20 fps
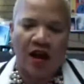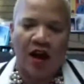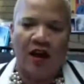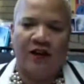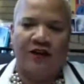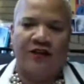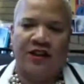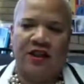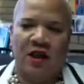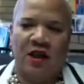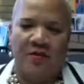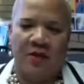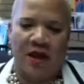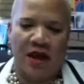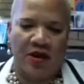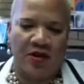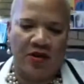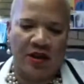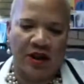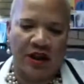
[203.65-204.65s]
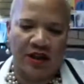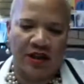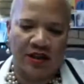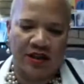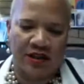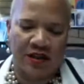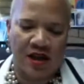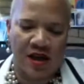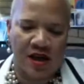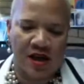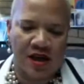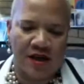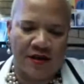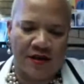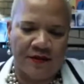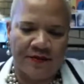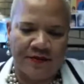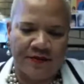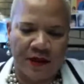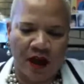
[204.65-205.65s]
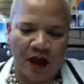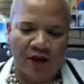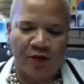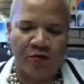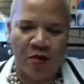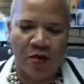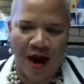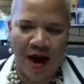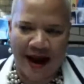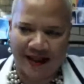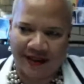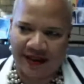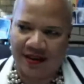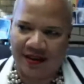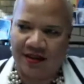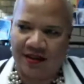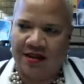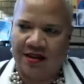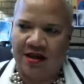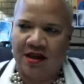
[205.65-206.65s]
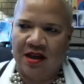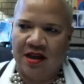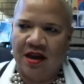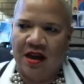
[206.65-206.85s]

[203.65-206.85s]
of some areas of practice.